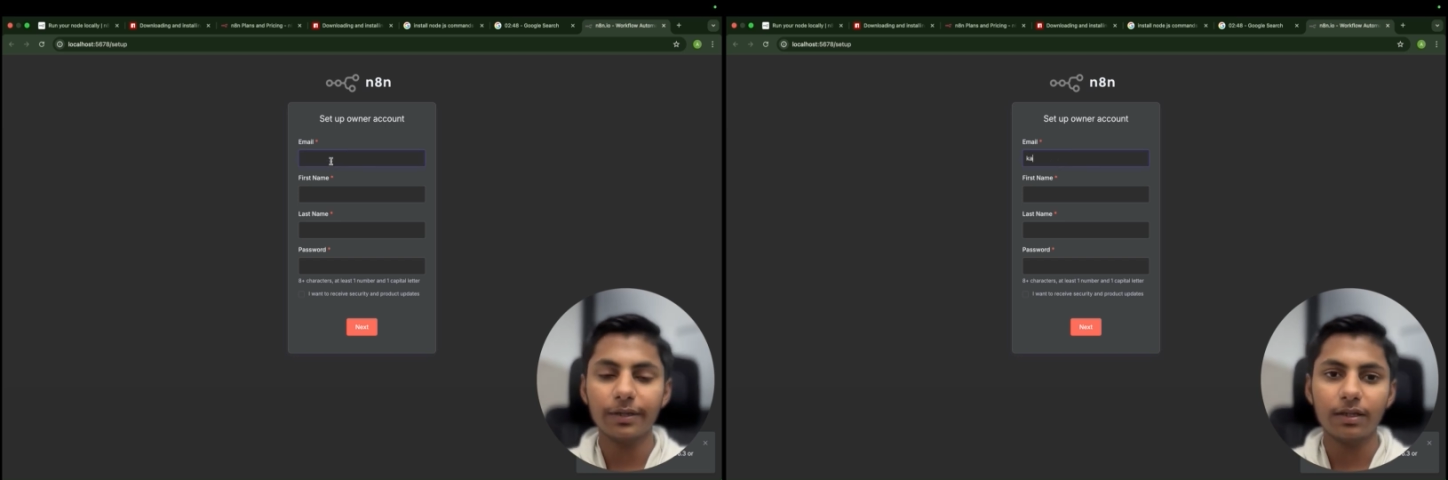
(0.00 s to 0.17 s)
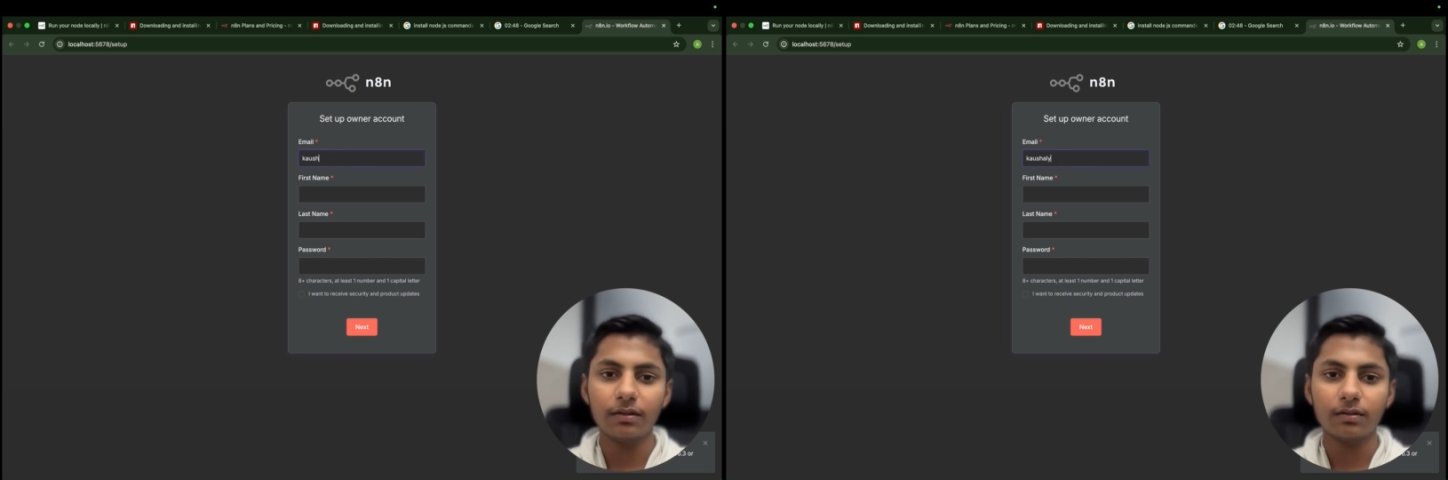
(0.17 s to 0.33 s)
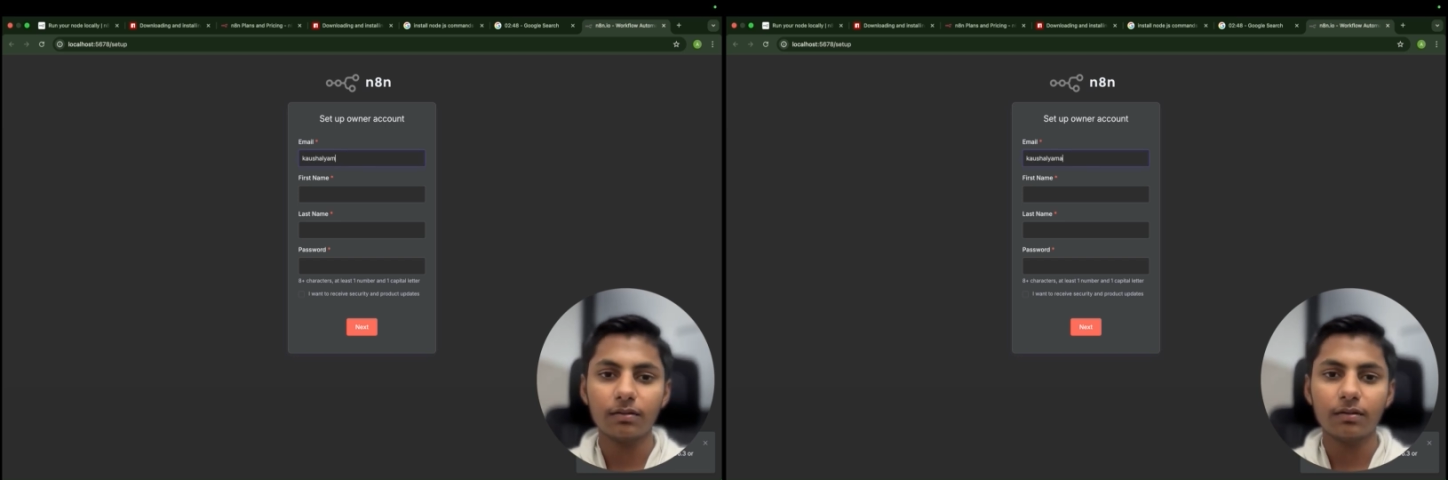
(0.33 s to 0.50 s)

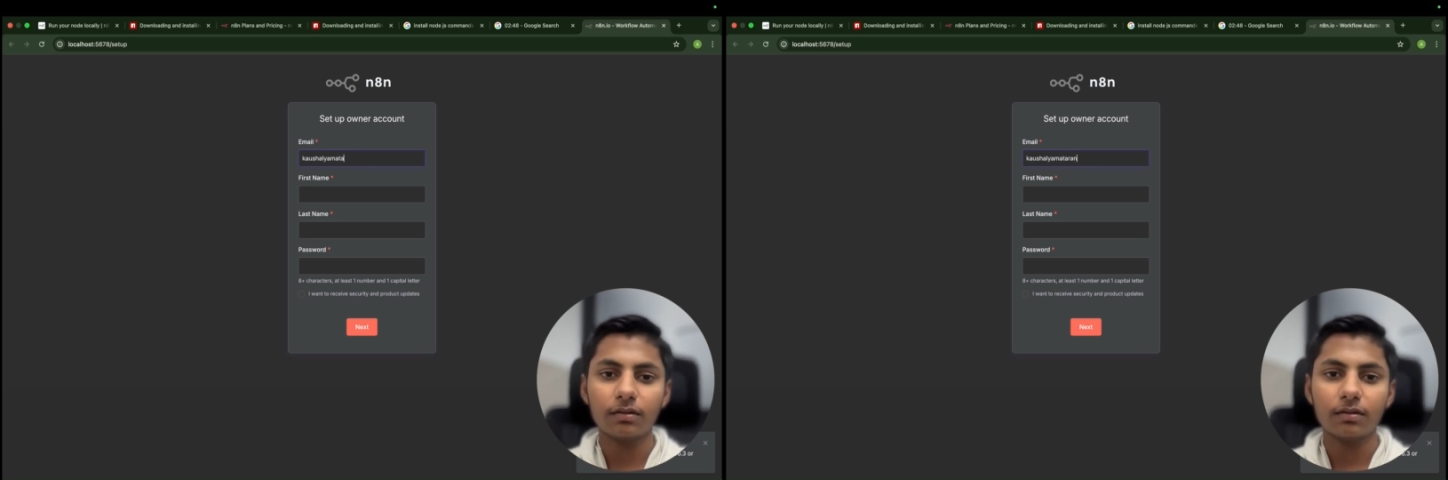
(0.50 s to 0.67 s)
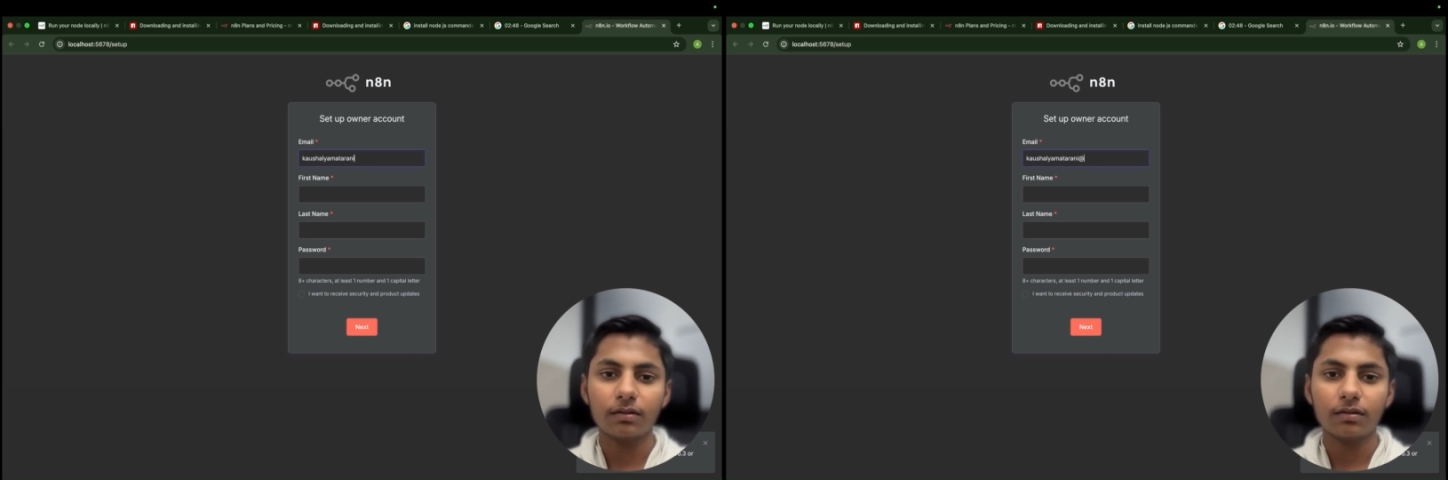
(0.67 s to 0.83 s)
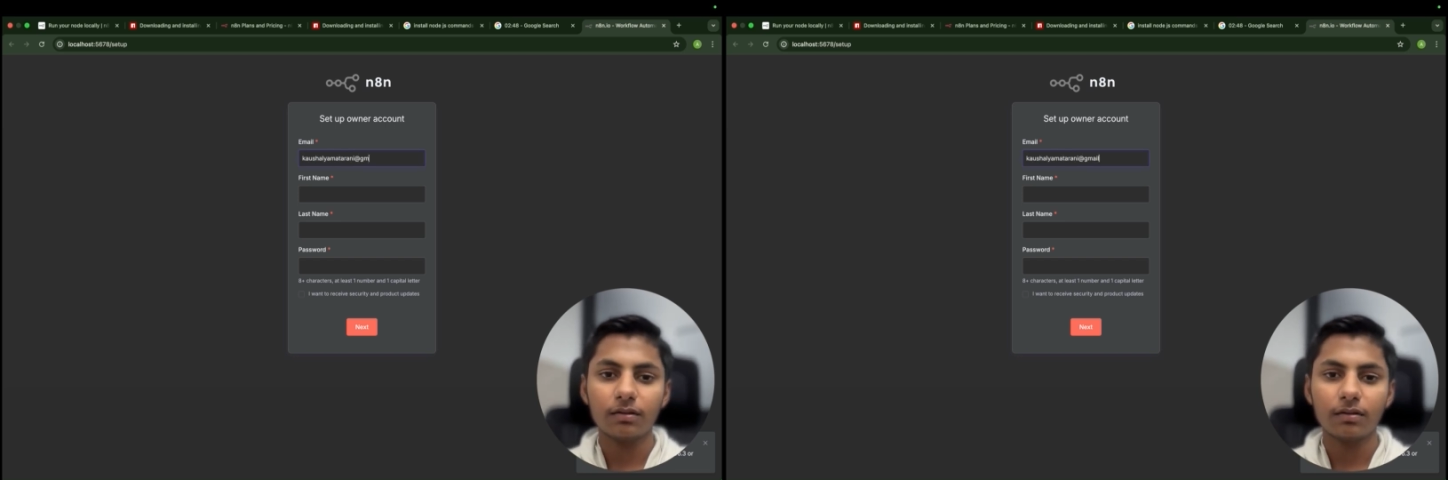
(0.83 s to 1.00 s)
email
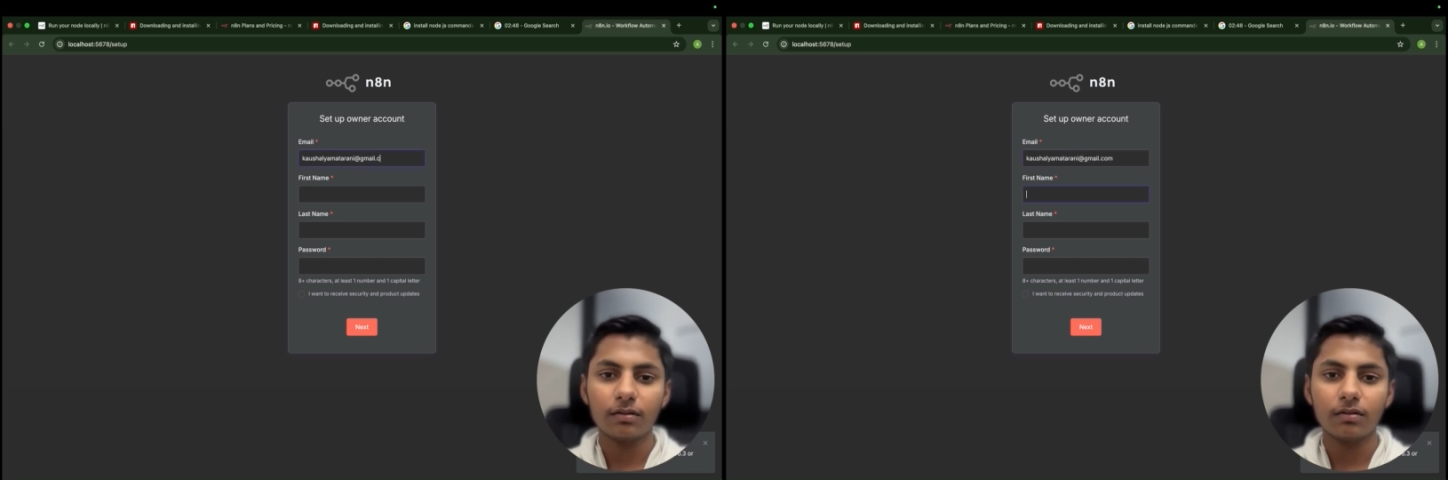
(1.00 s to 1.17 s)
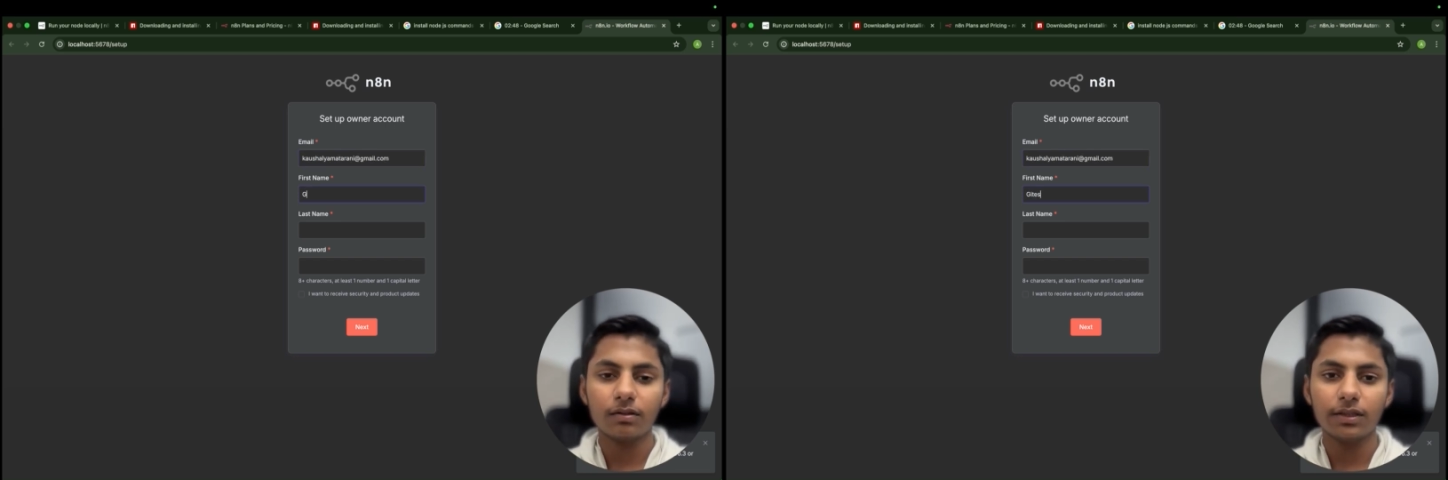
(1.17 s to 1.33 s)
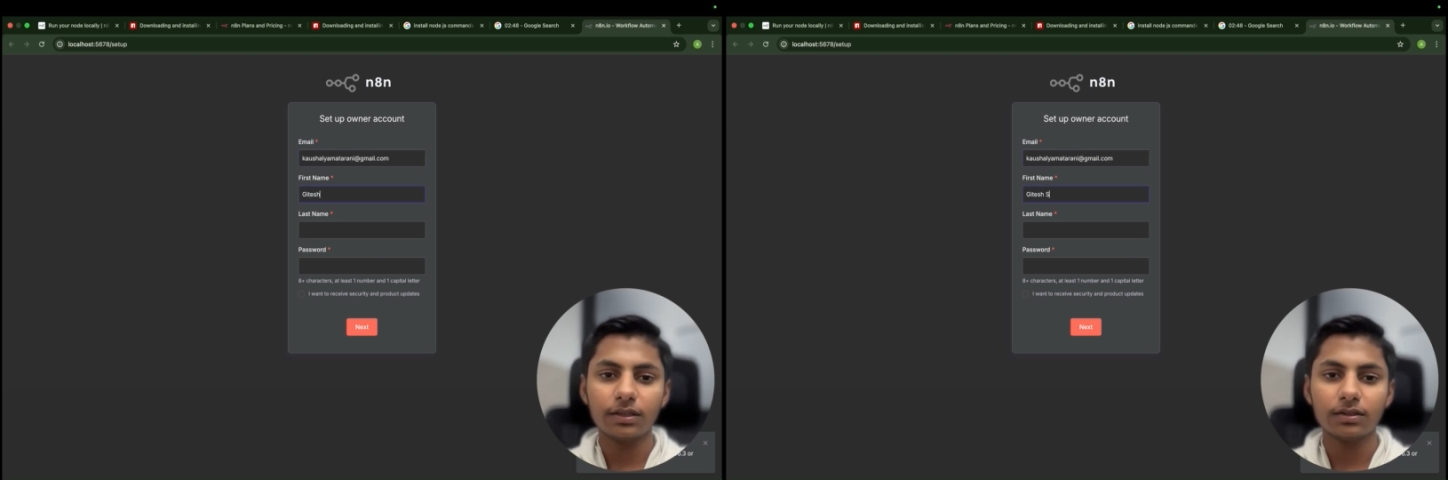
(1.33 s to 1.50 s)

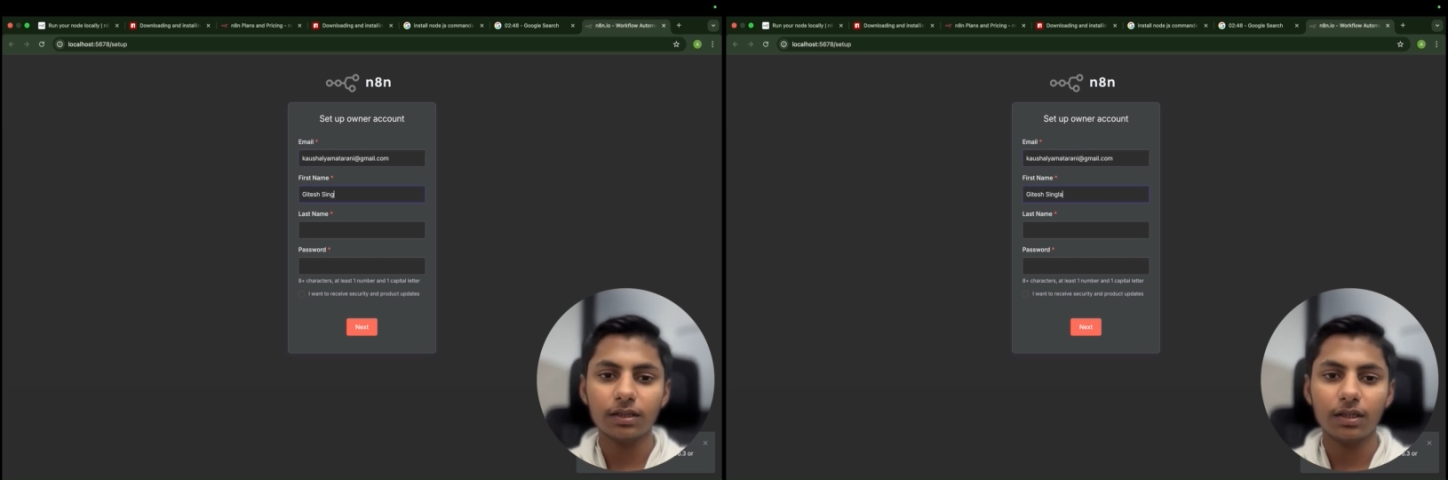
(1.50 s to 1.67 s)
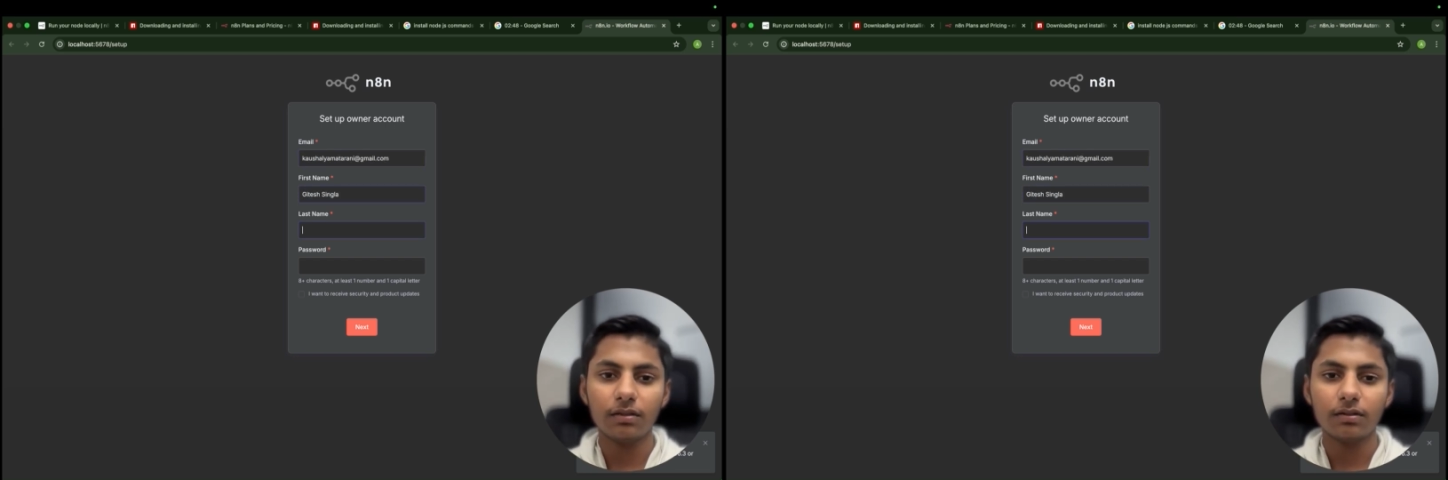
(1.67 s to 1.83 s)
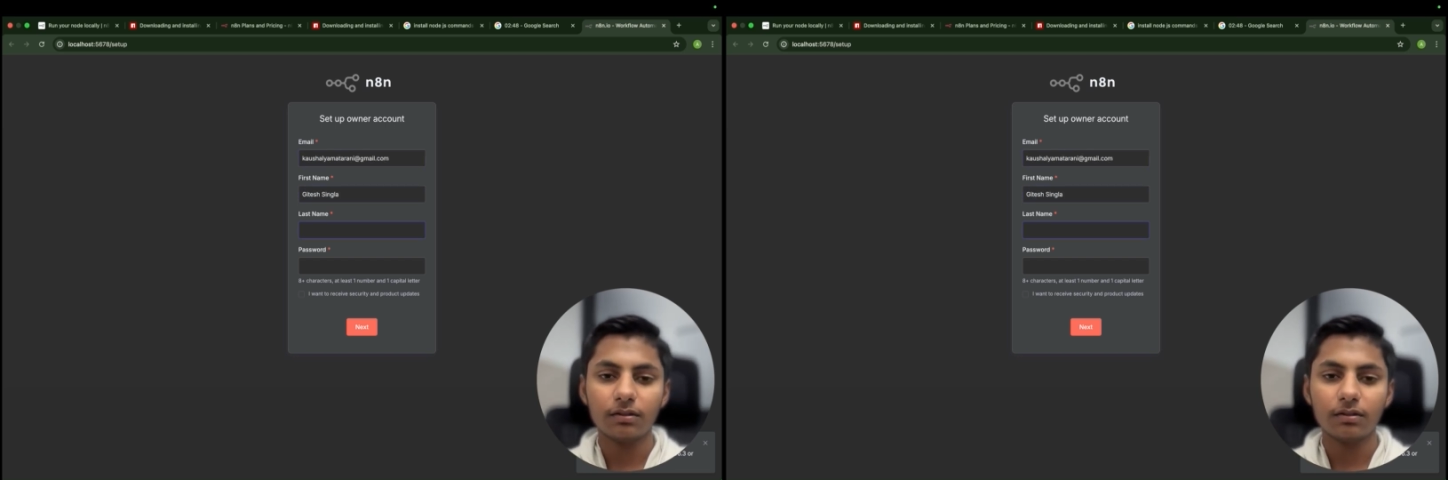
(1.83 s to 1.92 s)
Gitesh Singla,